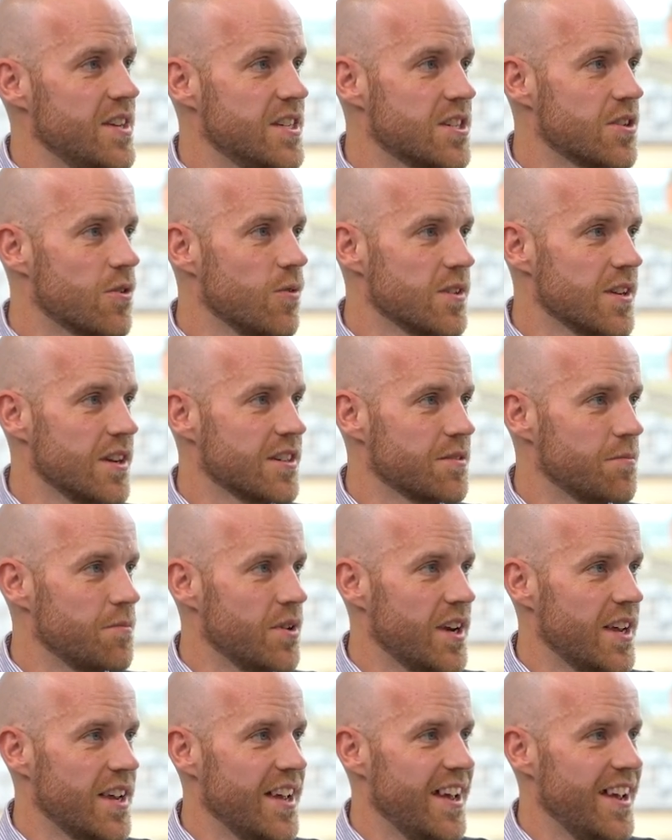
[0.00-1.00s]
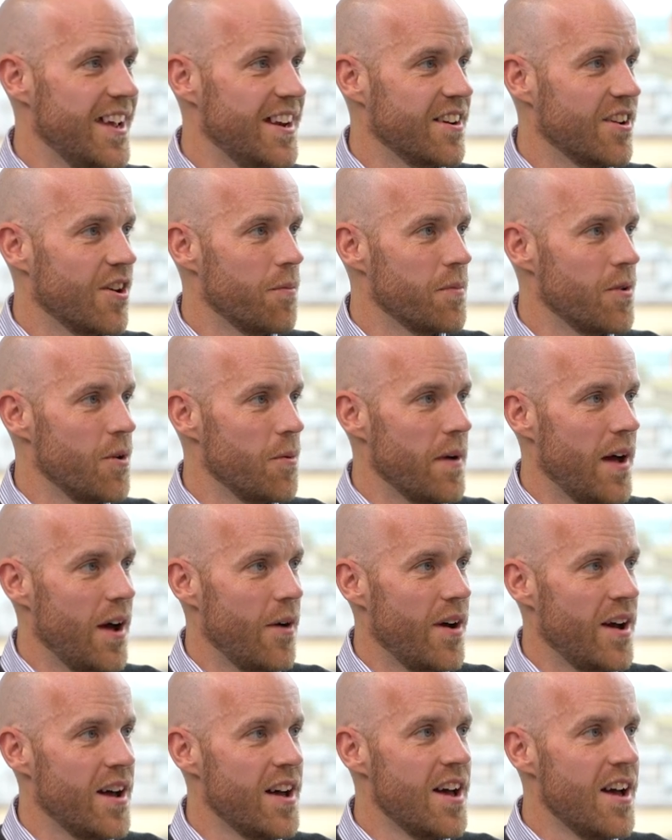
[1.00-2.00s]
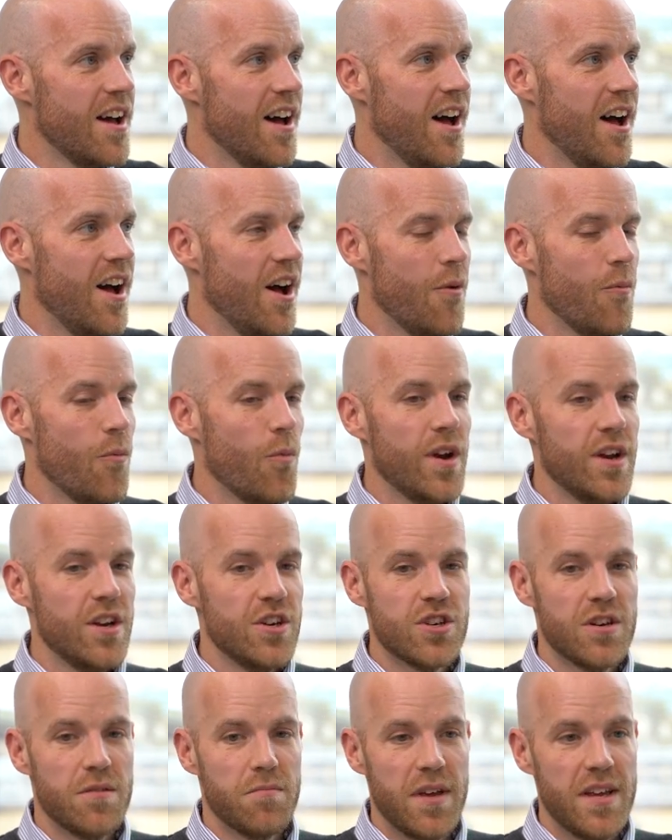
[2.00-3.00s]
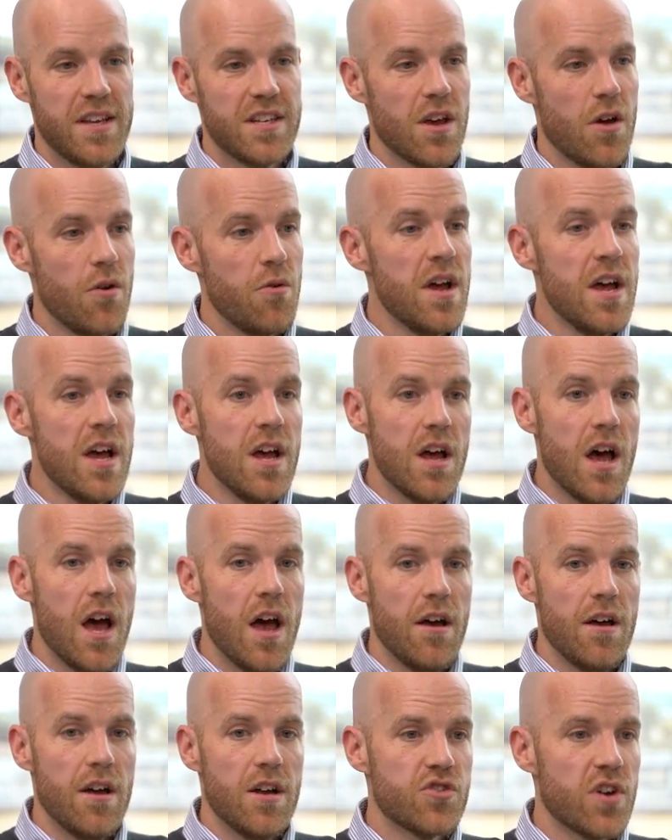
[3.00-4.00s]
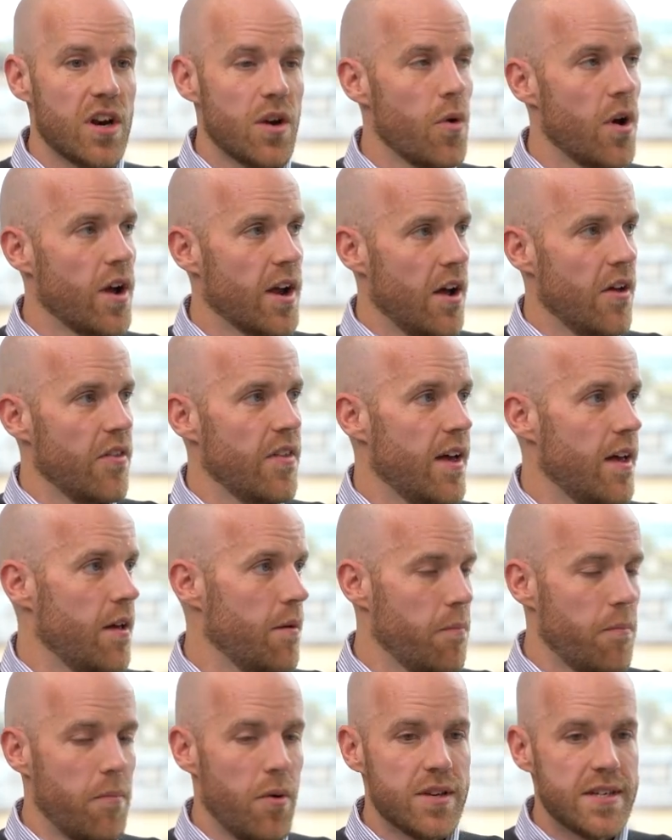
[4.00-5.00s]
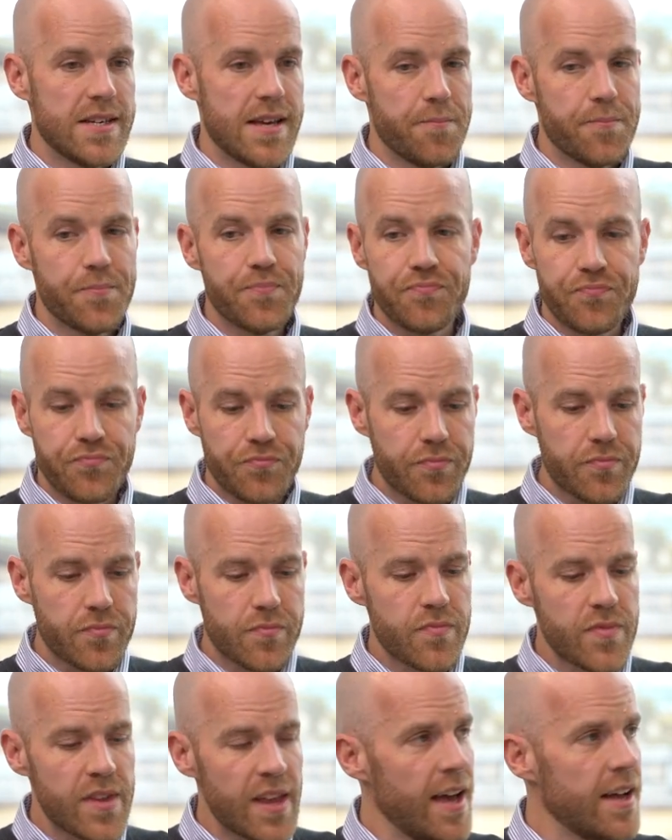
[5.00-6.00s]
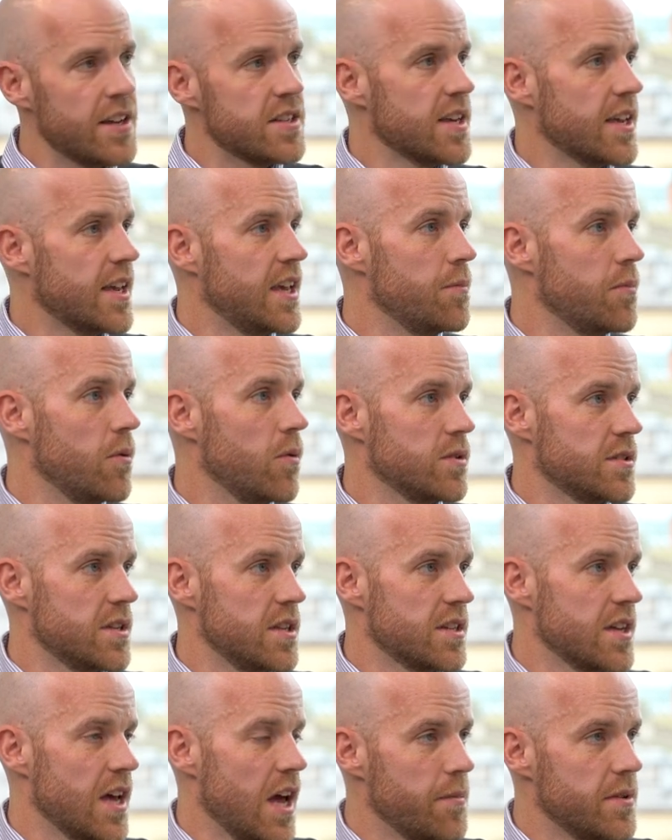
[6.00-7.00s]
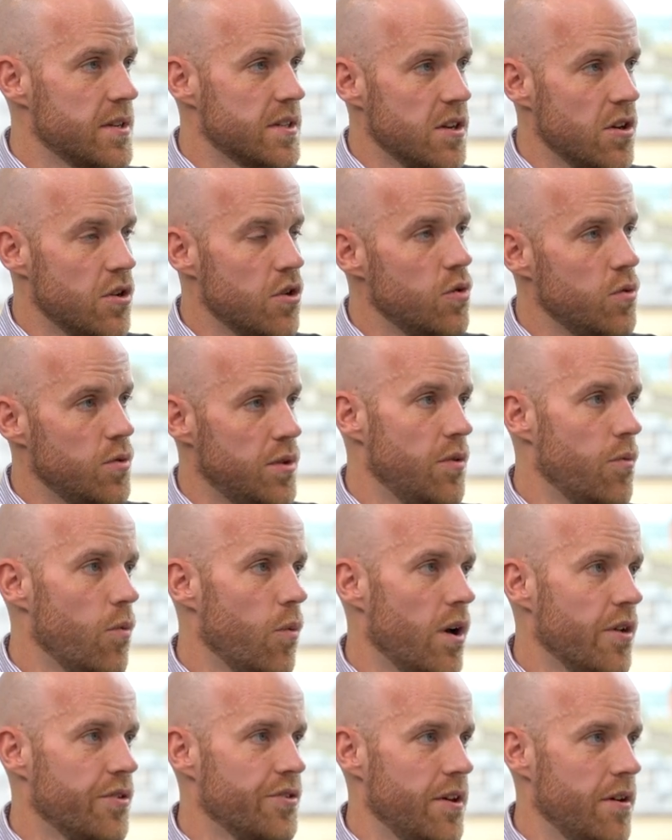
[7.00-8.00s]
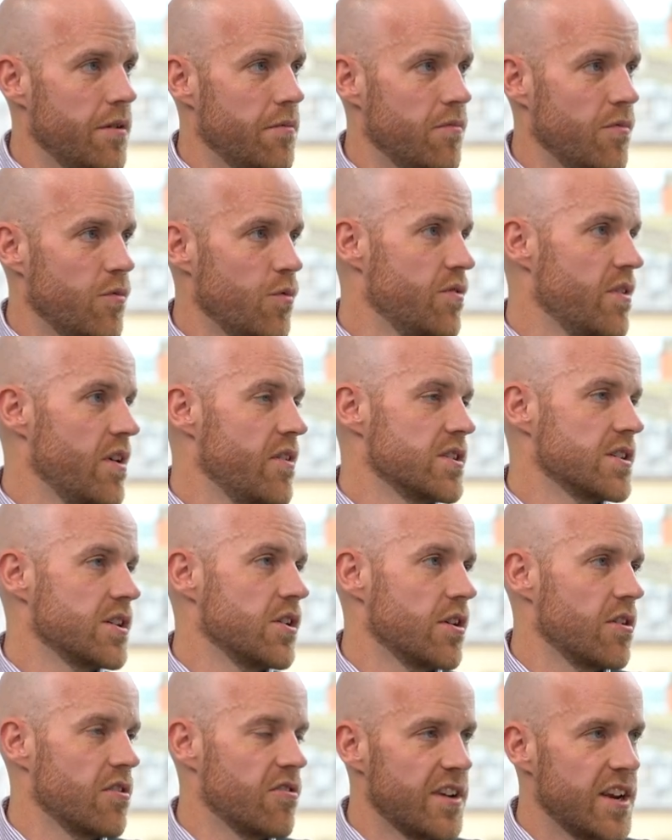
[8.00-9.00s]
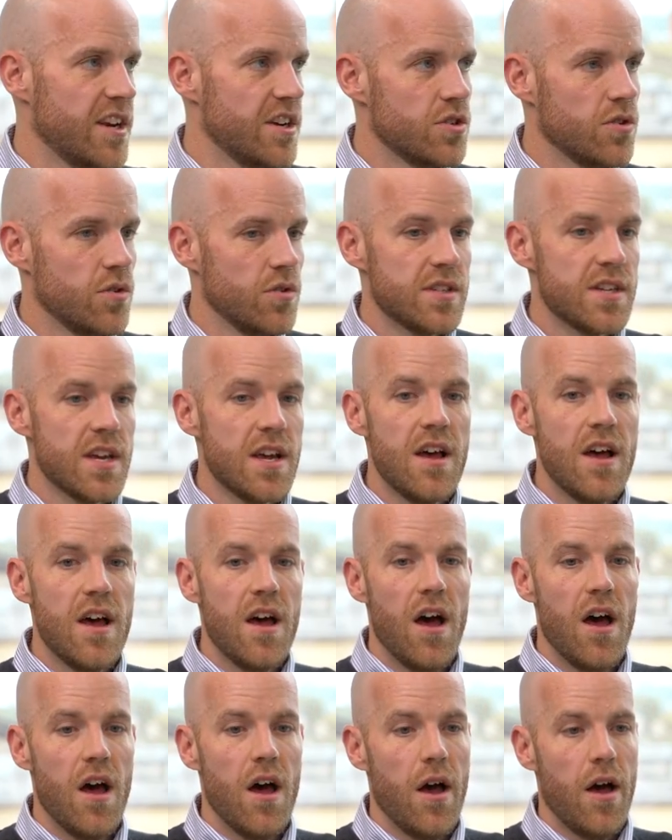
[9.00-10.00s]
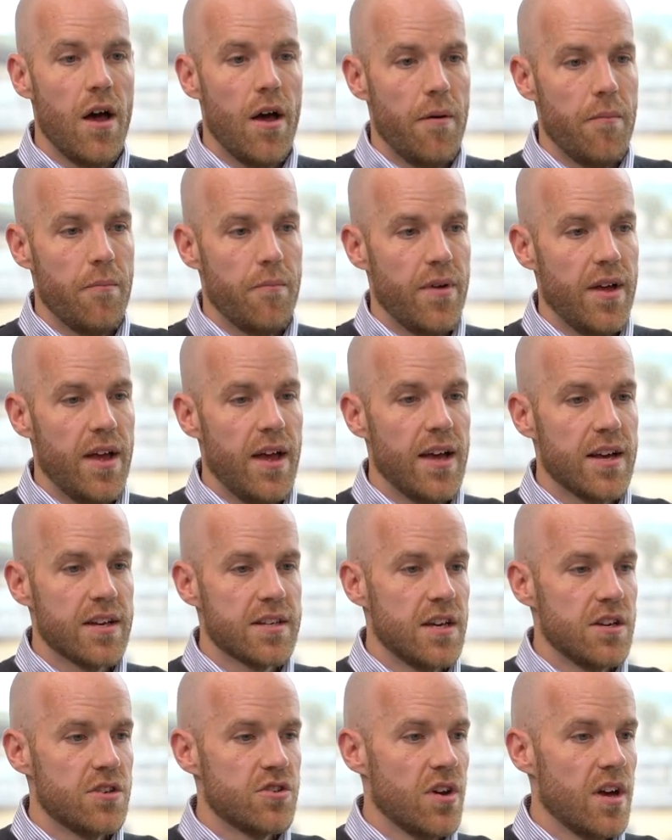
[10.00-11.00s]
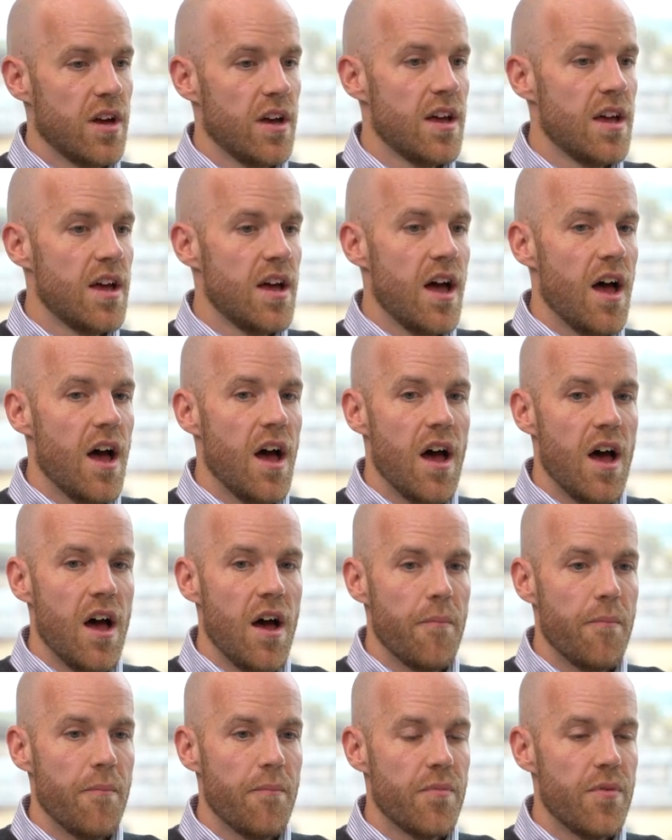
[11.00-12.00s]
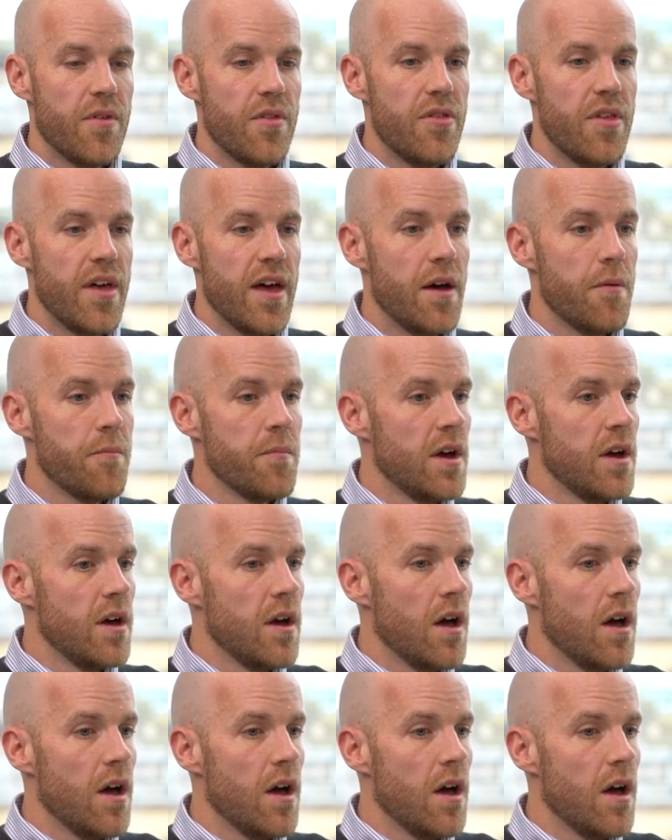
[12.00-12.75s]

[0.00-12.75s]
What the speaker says: schools a lot of money in compute power when it shouldn't be. So trying to work out that, put hands at keyboards at the time as to who did what with various login credentials, etc. There,